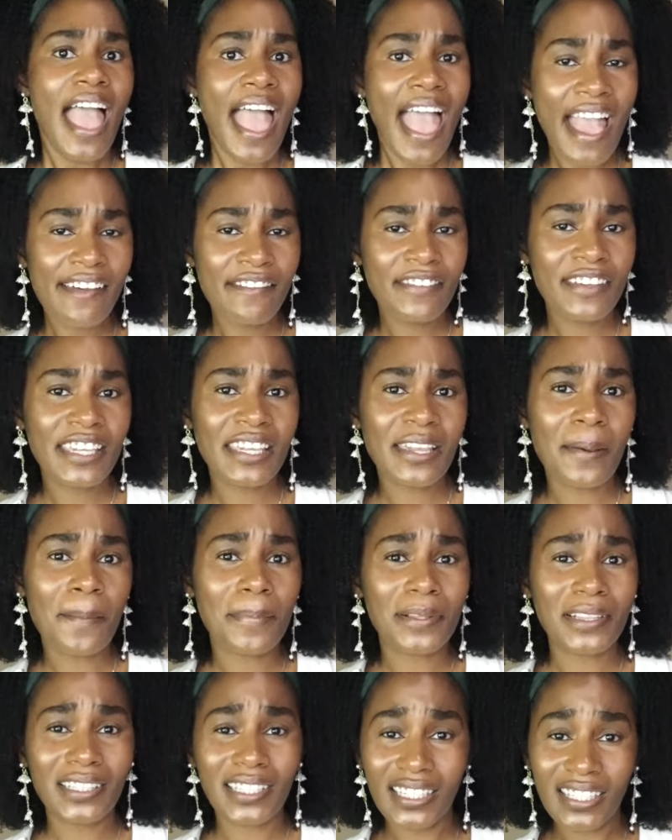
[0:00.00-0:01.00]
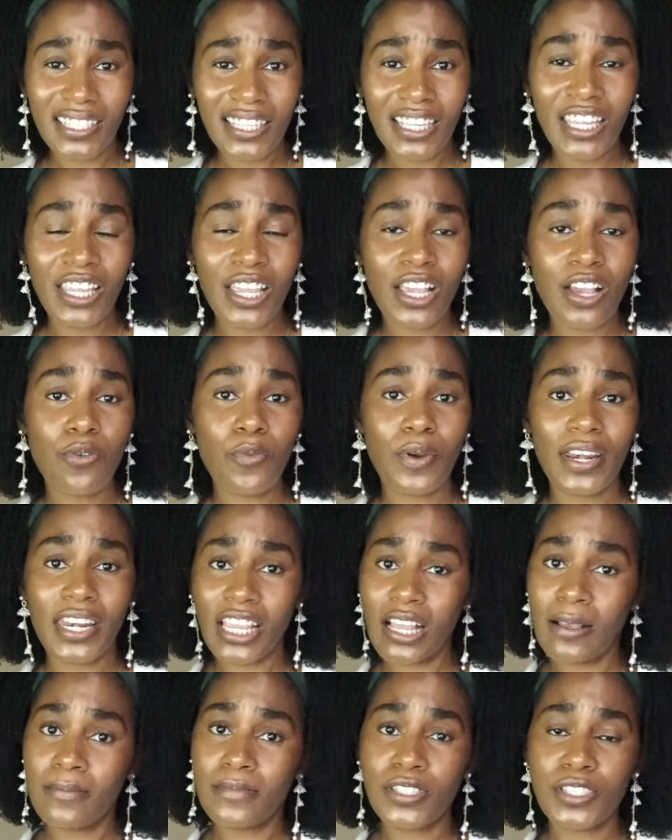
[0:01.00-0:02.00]
heavy bleeding when it
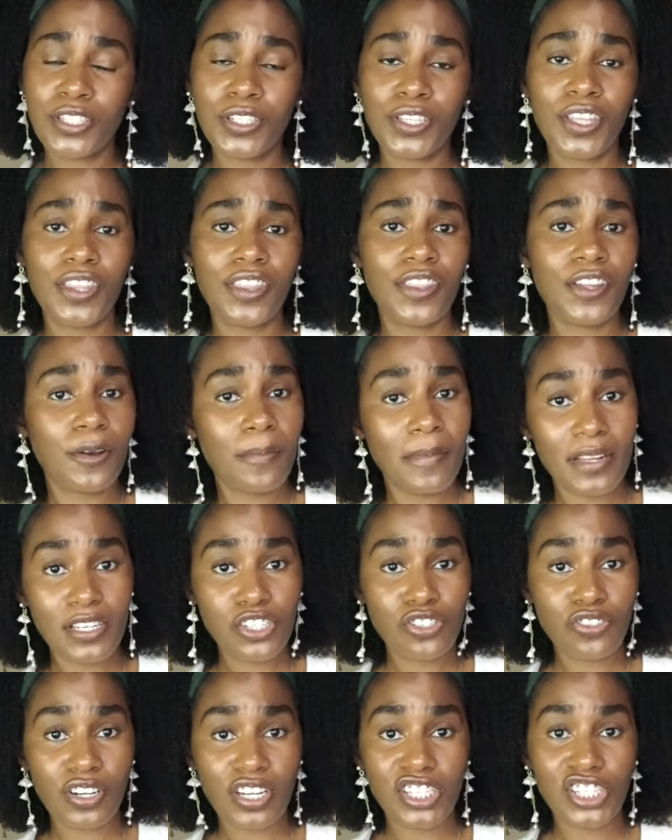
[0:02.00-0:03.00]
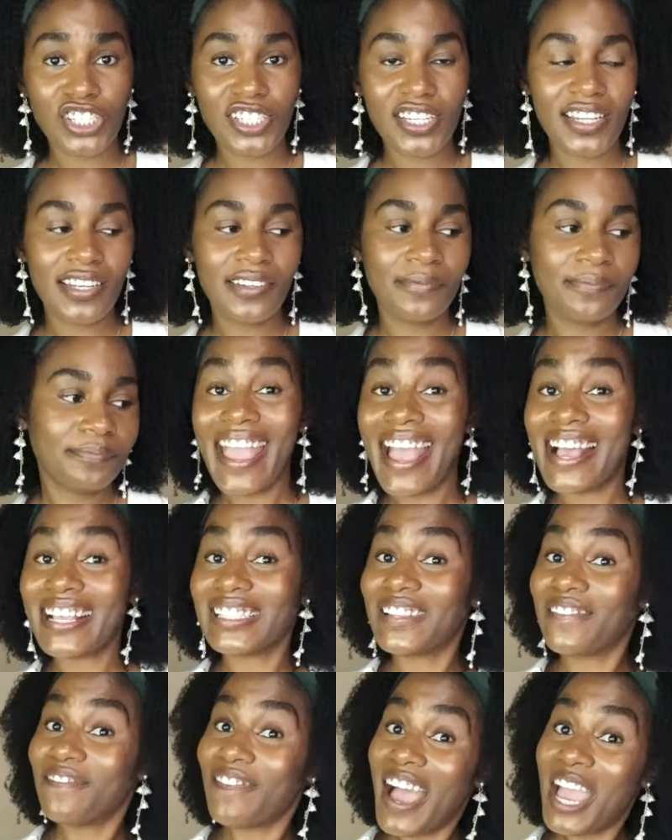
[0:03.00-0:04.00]
comes to their menstruation. It
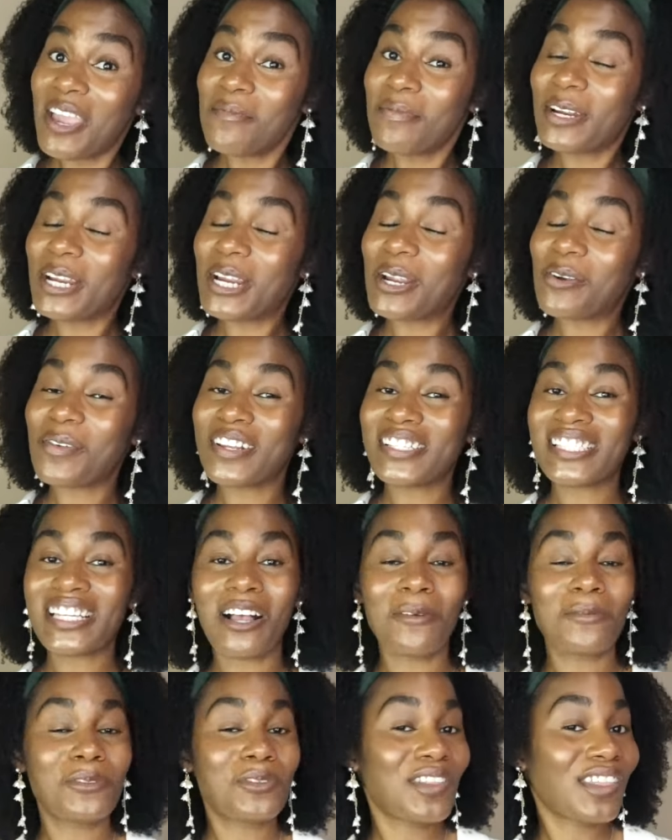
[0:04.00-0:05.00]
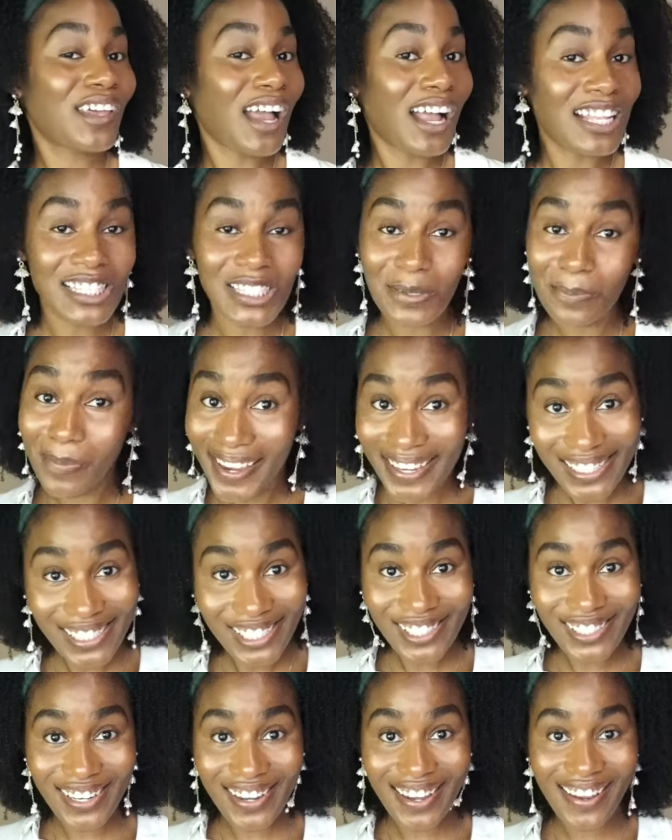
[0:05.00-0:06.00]
has fiber, which helps with
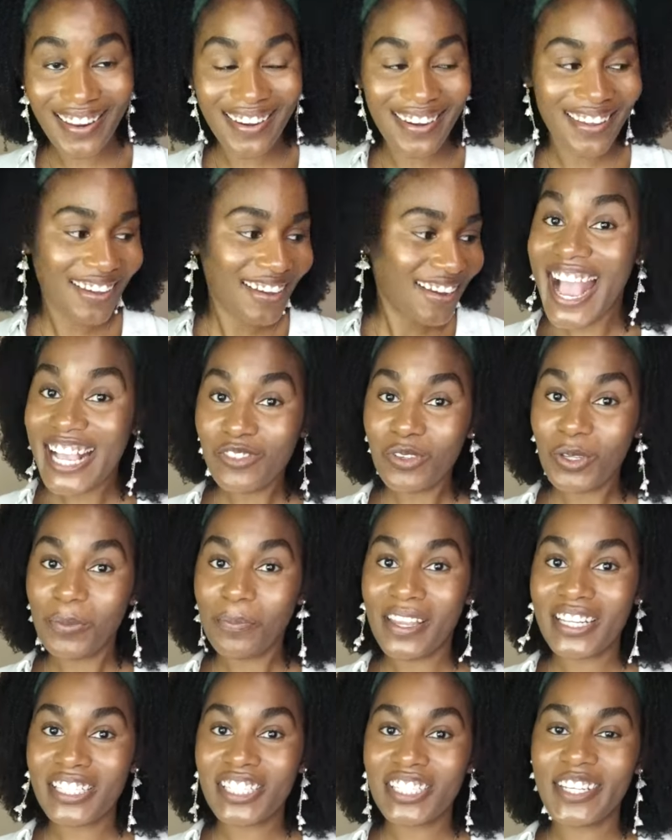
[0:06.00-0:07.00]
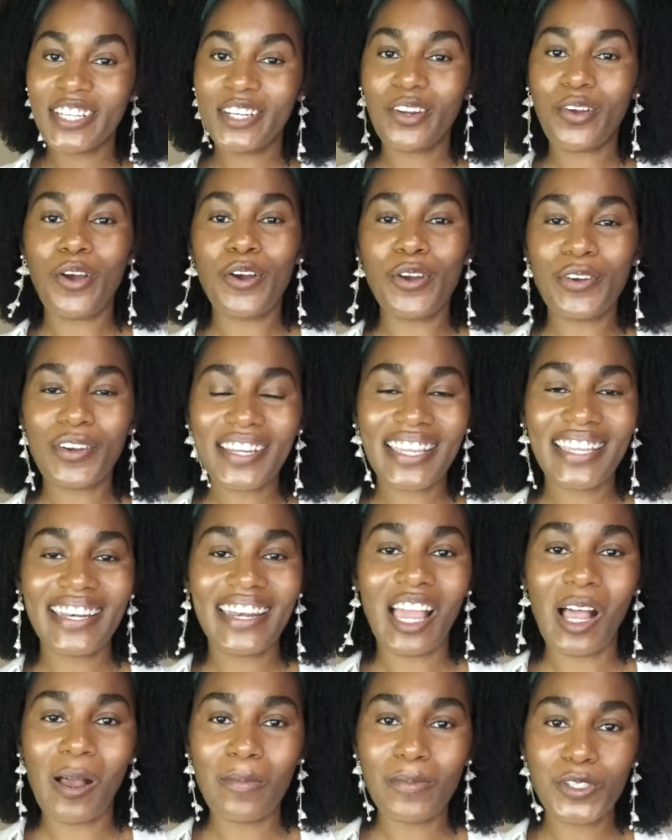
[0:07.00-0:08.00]
constipation. As we mentioned, okra can
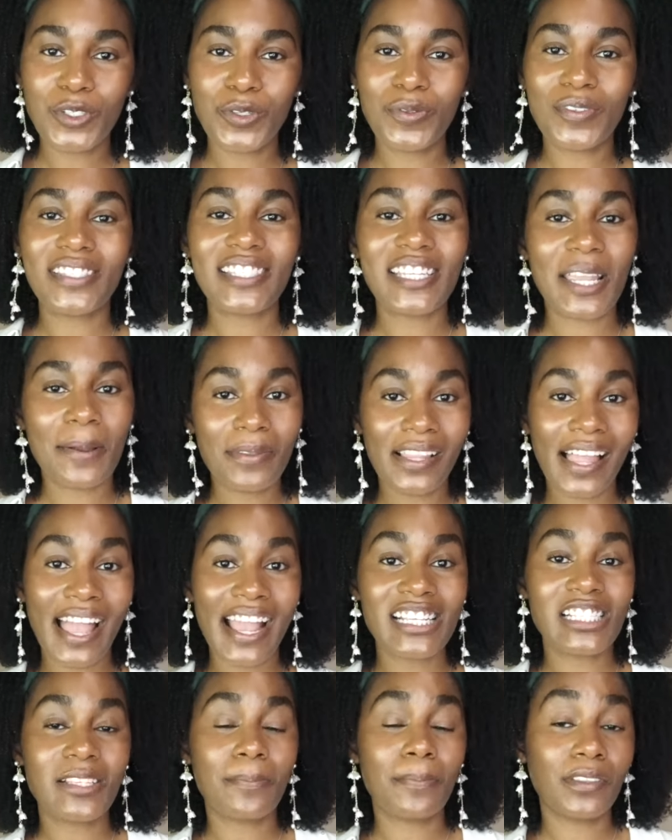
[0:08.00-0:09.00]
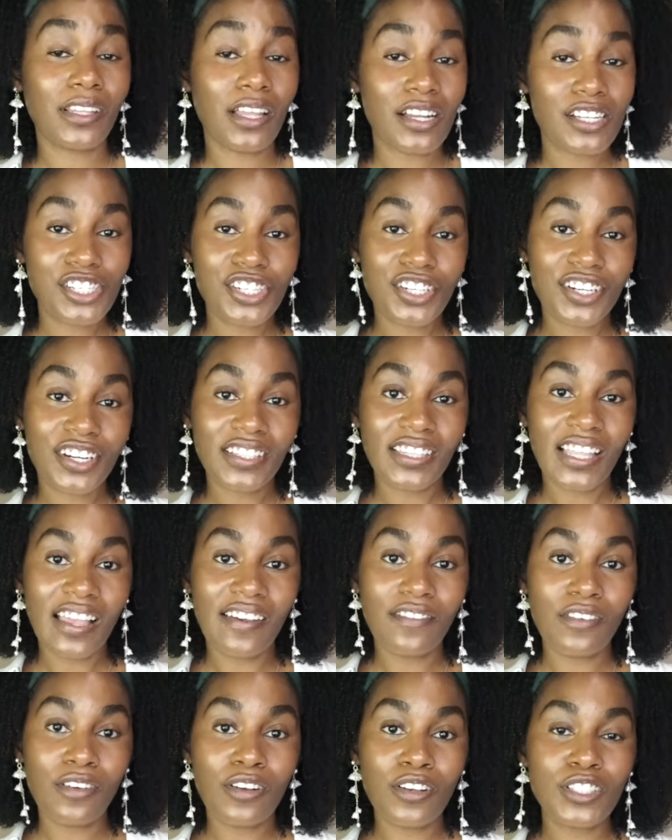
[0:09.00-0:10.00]
help to stabilize blood sugar
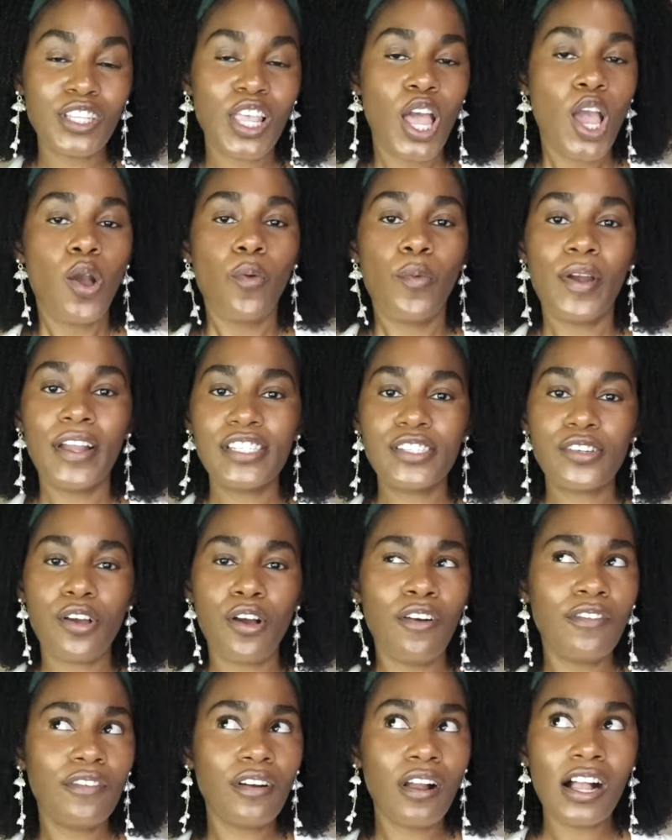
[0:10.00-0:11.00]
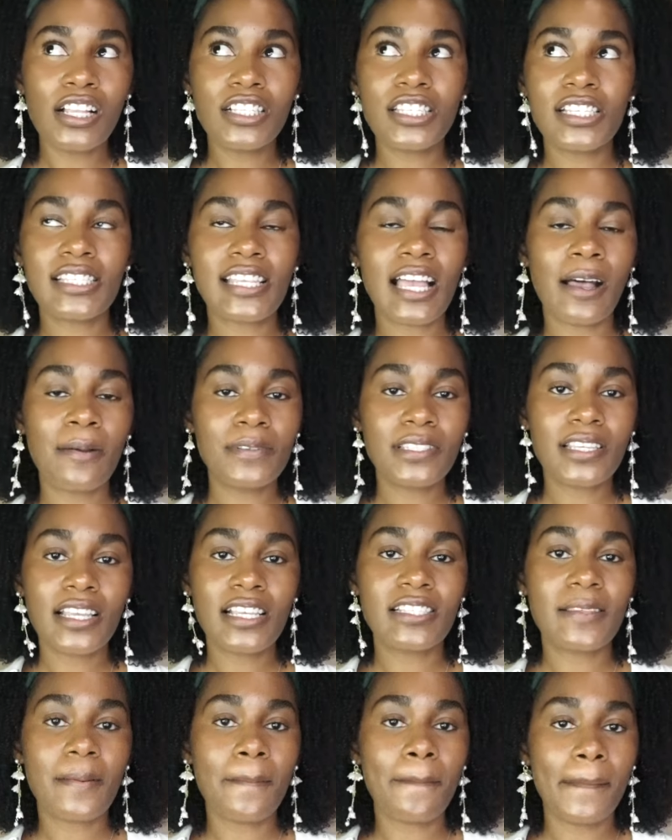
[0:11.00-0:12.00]
levels, which overall just helps
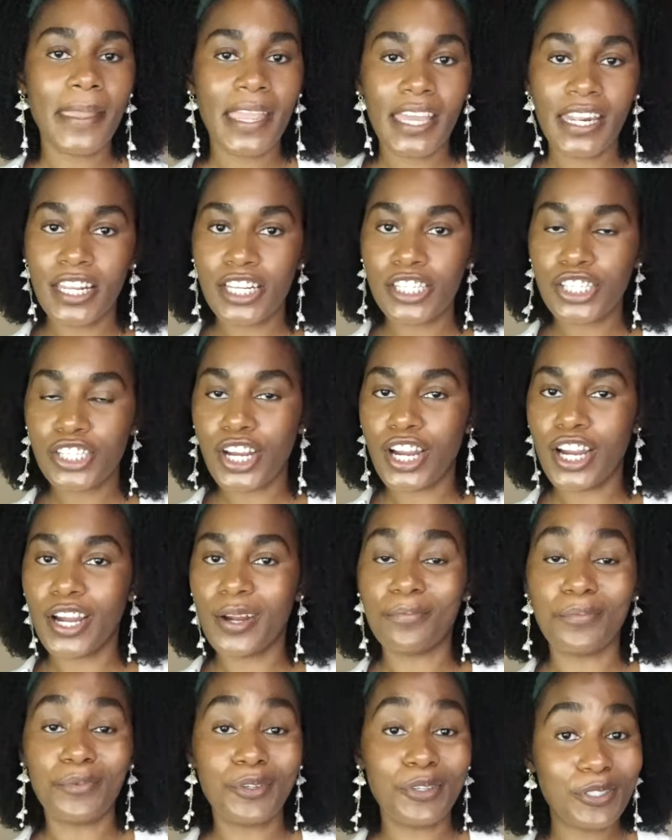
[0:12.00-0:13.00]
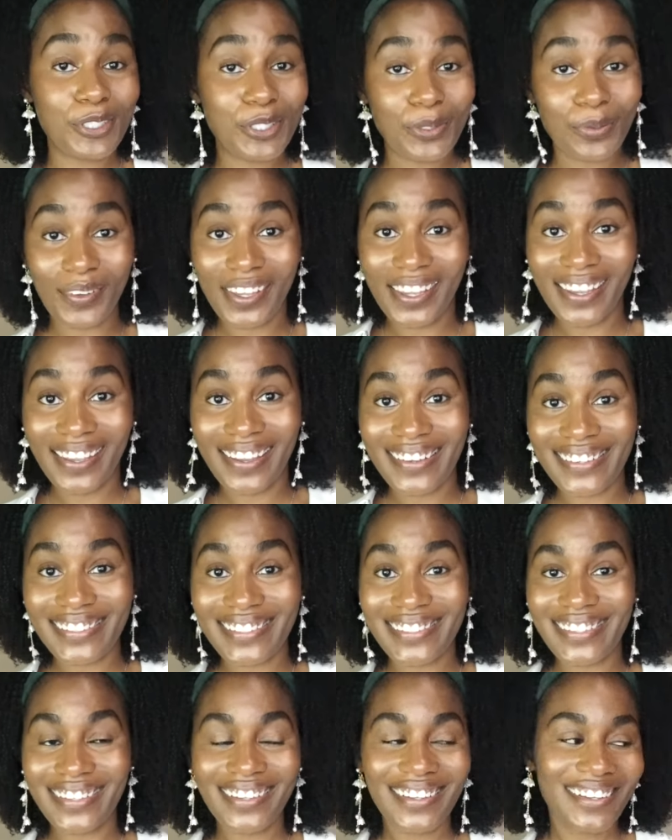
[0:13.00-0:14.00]
us manage our mood
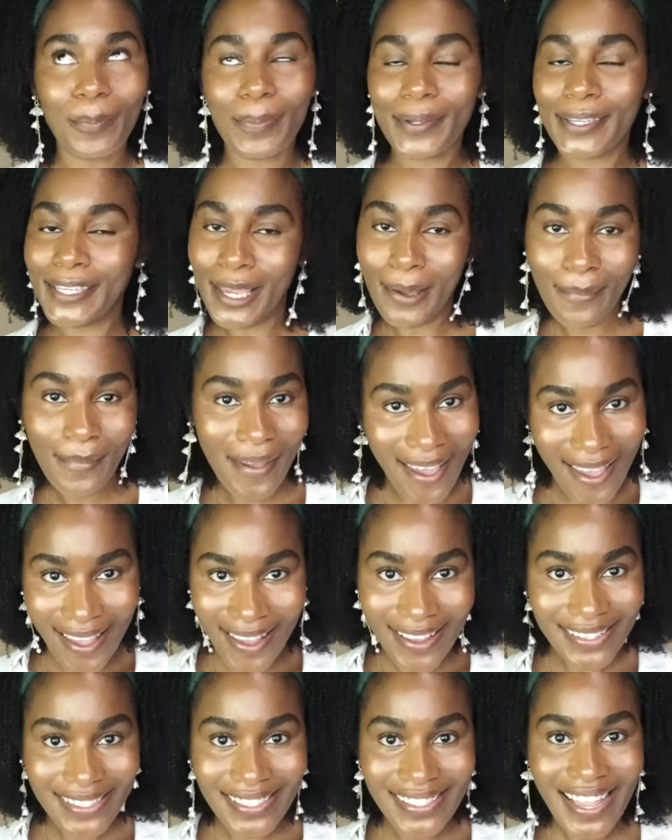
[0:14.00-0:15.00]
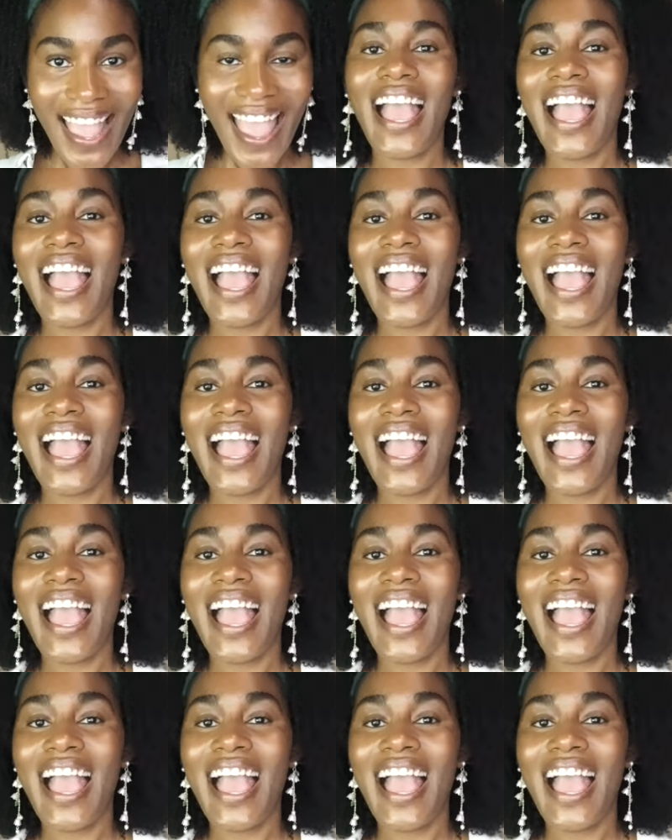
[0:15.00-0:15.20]
swings, our P M S.